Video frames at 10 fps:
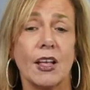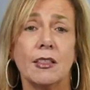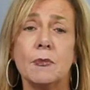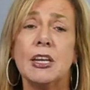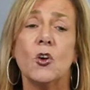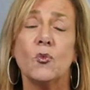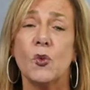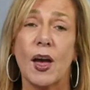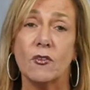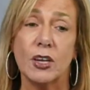Let me know if
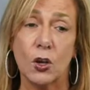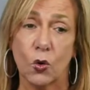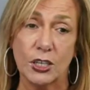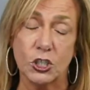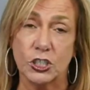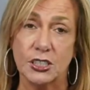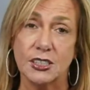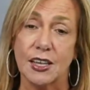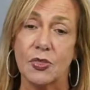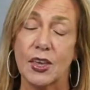you have any
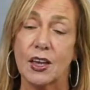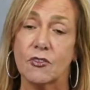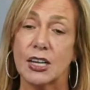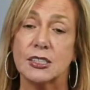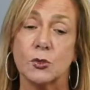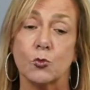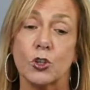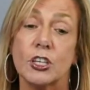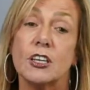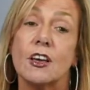questions. I think I've got some
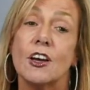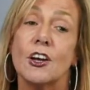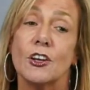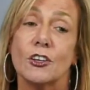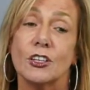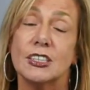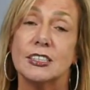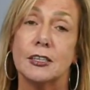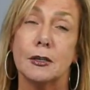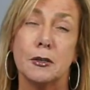really good
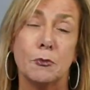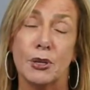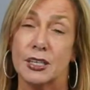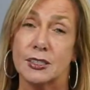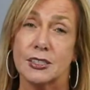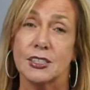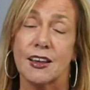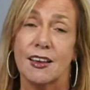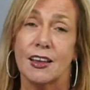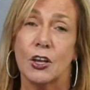tidbits
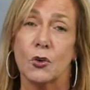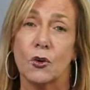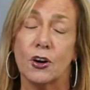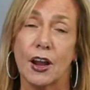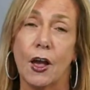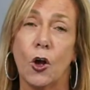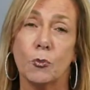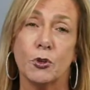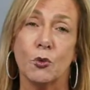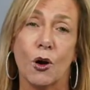in order to
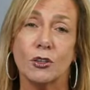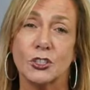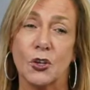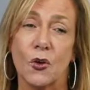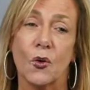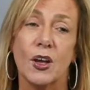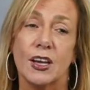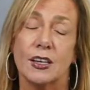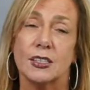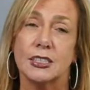help you also
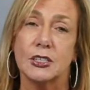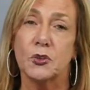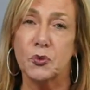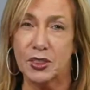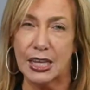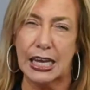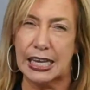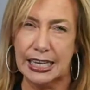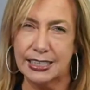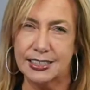deal with the
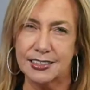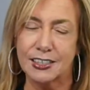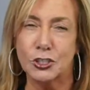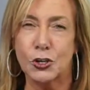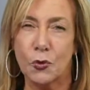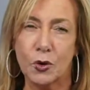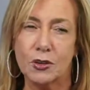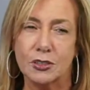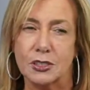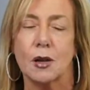heat, because you know we're
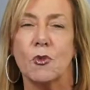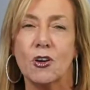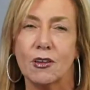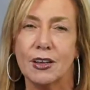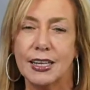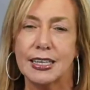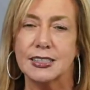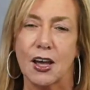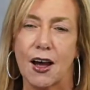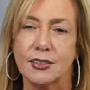in the summer and it
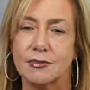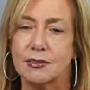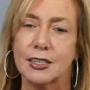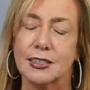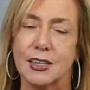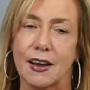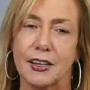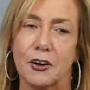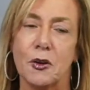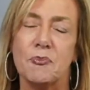gets hot. It gets hot
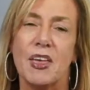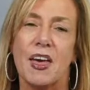here.